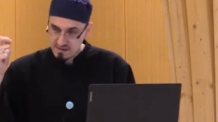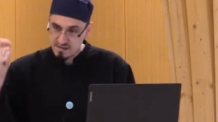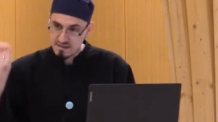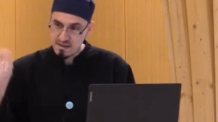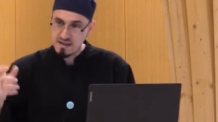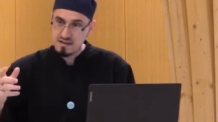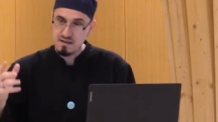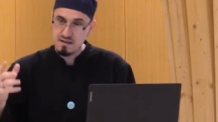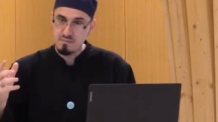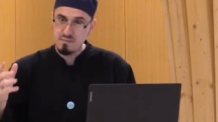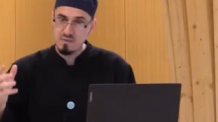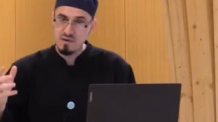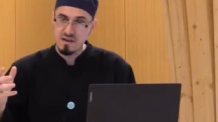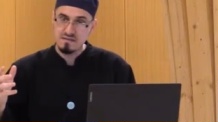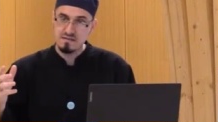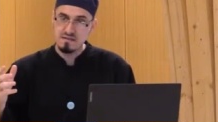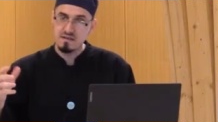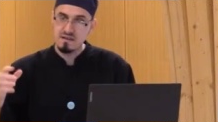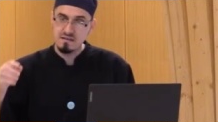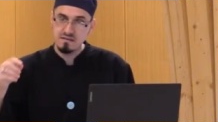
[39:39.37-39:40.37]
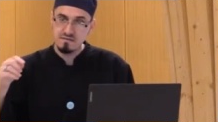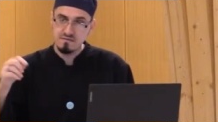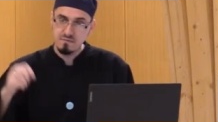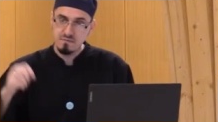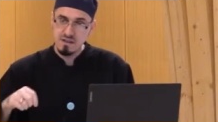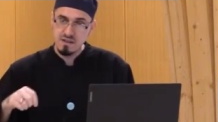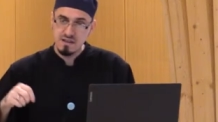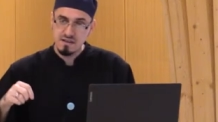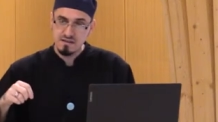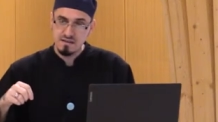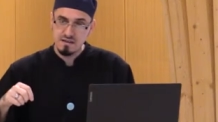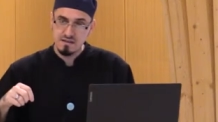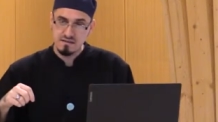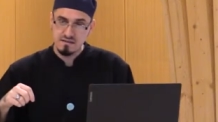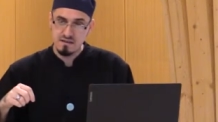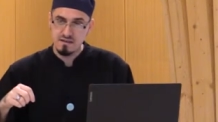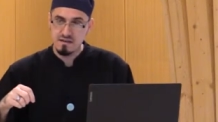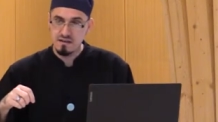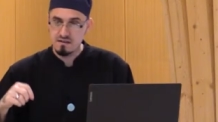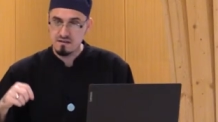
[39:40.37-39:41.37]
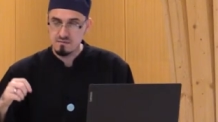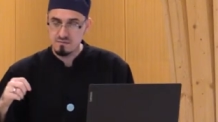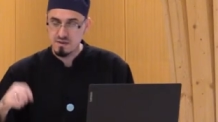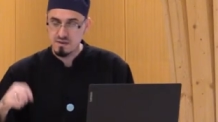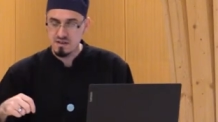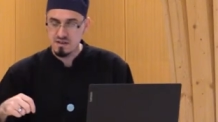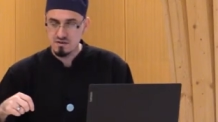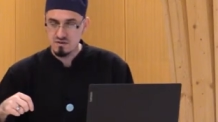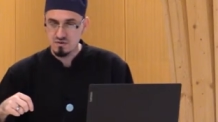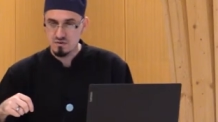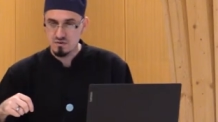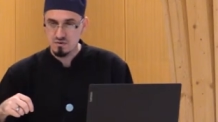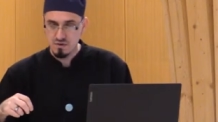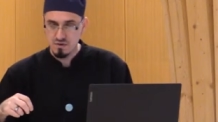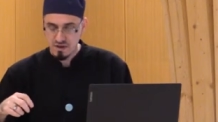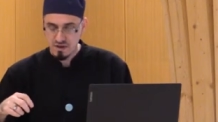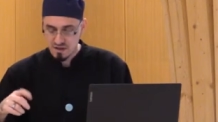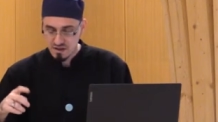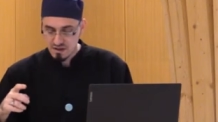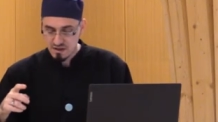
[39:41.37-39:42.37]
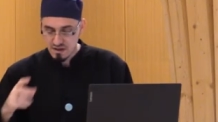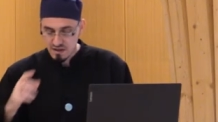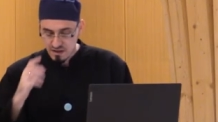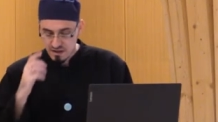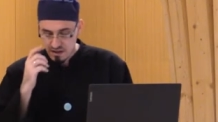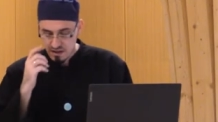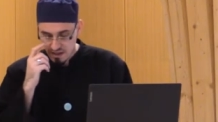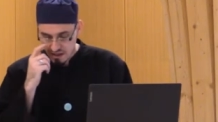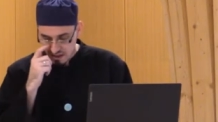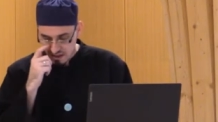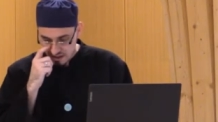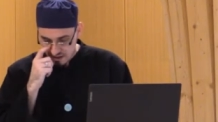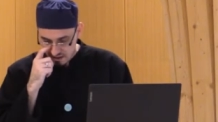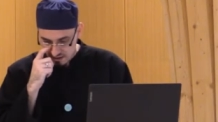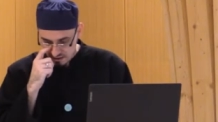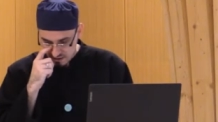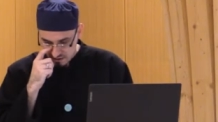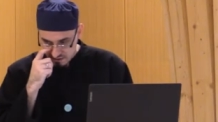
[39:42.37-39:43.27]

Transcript: set a precedent with this incident, with this story, uh,